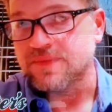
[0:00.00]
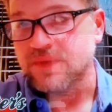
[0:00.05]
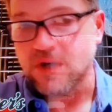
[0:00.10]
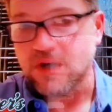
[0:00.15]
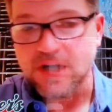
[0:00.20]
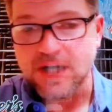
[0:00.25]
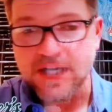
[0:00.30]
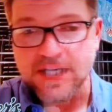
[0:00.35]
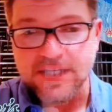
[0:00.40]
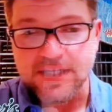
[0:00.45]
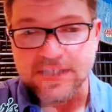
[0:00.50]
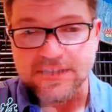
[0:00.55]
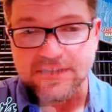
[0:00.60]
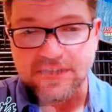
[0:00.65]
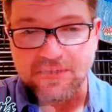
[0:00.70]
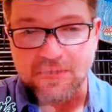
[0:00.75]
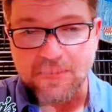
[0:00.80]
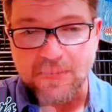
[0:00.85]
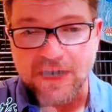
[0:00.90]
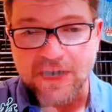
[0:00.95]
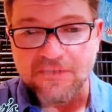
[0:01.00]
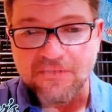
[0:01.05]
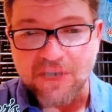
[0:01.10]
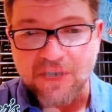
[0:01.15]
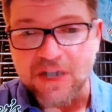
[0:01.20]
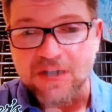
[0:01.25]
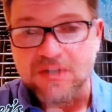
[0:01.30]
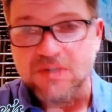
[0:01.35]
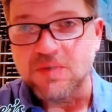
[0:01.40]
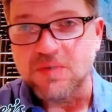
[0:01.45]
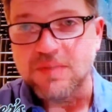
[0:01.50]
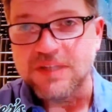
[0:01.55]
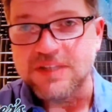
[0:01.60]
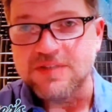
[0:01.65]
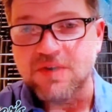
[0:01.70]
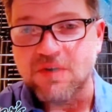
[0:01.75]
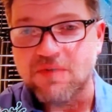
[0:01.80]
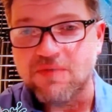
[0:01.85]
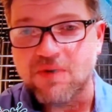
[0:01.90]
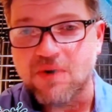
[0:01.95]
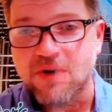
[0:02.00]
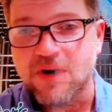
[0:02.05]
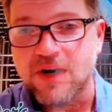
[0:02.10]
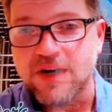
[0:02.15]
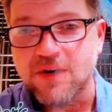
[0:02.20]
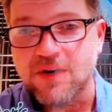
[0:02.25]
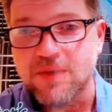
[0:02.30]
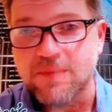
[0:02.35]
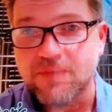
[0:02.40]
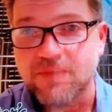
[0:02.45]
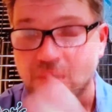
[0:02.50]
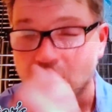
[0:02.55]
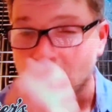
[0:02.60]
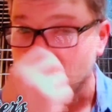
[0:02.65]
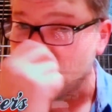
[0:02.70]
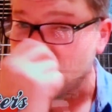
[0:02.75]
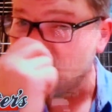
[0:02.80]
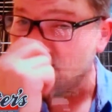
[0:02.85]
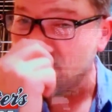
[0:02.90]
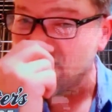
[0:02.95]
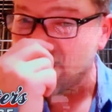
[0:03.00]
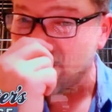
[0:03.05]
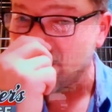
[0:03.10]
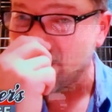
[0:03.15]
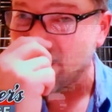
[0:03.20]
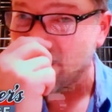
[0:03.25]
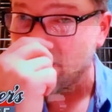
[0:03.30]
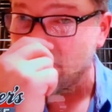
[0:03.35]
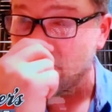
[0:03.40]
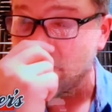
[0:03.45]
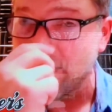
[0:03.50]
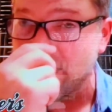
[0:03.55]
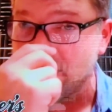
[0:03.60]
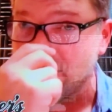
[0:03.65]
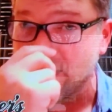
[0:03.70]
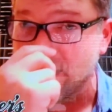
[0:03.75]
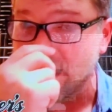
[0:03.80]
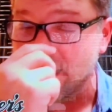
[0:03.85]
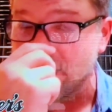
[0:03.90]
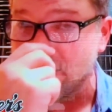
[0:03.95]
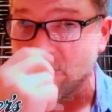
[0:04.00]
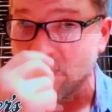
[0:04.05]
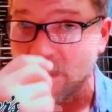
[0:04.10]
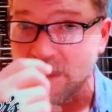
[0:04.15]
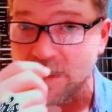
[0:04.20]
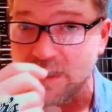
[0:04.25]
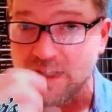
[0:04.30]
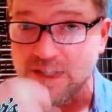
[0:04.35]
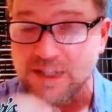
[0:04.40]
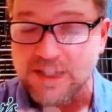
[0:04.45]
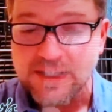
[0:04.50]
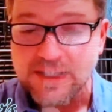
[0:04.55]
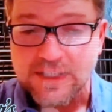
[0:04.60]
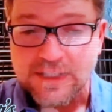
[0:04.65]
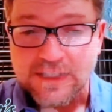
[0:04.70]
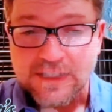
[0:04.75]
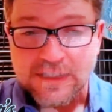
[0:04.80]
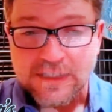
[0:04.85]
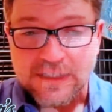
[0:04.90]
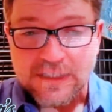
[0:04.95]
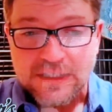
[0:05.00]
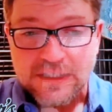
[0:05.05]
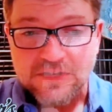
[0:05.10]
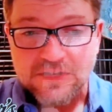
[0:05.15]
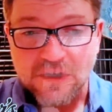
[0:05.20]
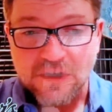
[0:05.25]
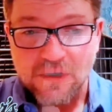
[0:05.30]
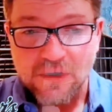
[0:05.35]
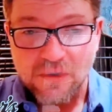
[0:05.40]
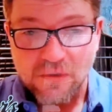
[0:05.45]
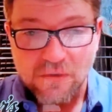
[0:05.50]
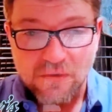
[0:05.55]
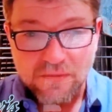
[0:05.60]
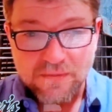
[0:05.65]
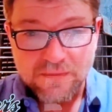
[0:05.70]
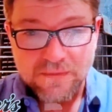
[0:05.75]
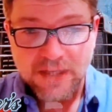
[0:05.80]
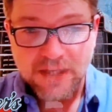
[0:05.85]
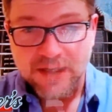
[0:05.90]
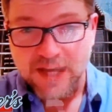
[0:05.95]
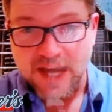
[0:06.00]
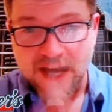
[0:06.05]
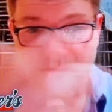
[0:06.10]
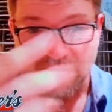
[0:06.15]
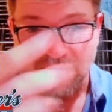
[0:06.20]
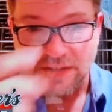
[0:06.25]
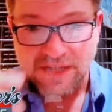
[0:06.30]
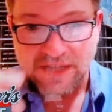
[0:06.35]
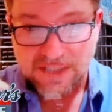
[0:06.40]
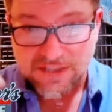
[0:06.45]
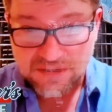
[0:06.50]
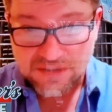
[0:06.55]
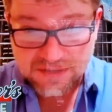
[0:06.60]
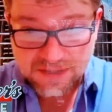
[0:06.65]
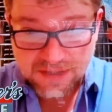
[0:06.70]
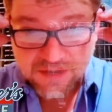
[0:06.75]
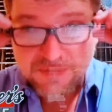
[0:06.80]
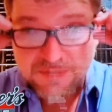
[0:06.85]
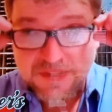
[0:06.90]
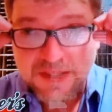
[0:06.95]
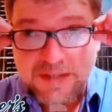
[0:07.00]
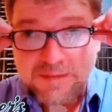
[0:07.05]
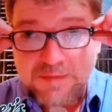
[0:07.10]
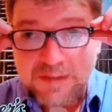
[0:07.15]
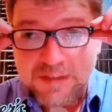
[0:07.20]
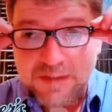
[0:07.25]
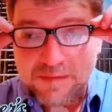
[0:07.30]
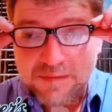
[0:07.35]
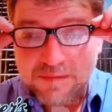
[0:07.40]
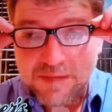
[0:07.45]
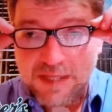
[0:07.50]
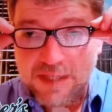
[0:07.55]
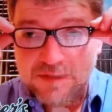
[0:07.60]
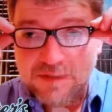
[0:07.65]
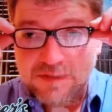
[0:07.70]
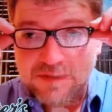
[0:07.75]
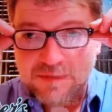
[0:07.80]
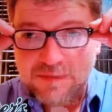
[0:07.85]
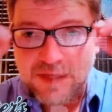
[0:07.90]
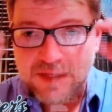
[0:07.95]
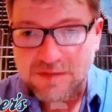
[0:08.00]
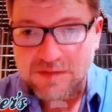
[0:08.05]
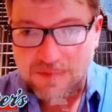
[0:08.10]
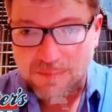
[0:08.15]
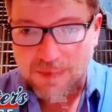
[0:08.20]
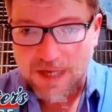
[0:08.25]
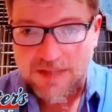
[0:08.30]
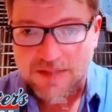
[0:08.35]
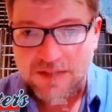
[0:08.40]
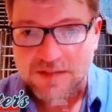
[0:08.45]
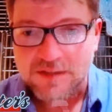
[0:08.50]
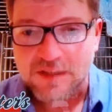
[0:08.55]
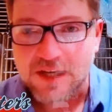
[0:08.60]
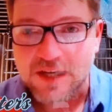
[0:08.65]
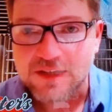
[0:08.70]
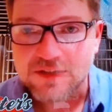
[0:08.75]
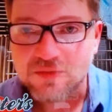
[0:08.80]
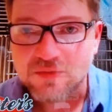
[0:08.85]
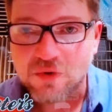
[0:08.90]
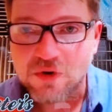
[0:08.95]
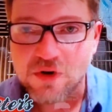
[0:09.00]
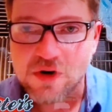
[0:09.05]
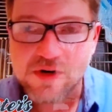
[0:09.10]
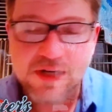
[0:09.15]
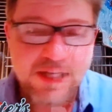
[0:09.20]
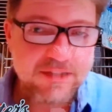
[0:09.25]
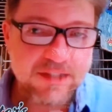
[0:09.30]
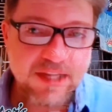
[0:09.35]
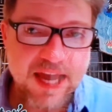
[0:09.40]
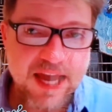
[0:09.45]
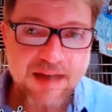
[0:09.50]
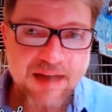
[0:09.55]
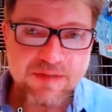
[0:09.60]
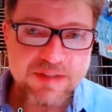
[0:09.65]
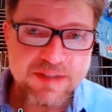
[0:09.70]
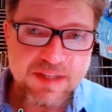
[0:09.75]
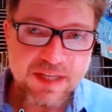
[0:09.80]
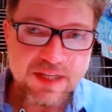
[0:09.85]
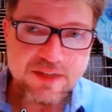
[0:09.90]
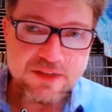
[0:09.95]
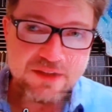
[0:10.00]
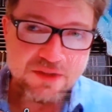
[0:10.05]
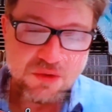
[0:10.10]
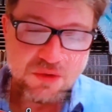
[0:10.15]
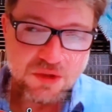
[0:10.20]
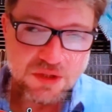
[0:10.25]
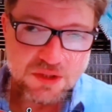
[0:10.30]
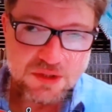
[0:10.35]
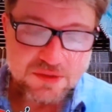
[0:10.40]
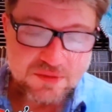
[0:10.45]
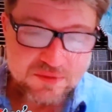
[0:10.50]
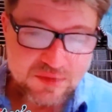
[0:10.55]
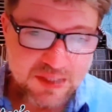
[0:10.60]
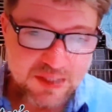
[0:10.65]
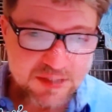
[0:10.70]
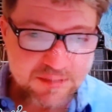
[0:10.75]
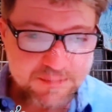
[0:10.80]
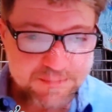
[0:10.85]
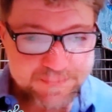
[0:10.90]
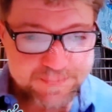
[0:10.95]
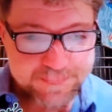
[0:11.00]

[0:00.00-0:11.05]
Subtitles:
All right, is everybody following me so far? I know I'm throwing a ton of information at you, right? So yeah, cavitation, Darryl Dempsey, that's the magic science word. It's cavitating the oil, right?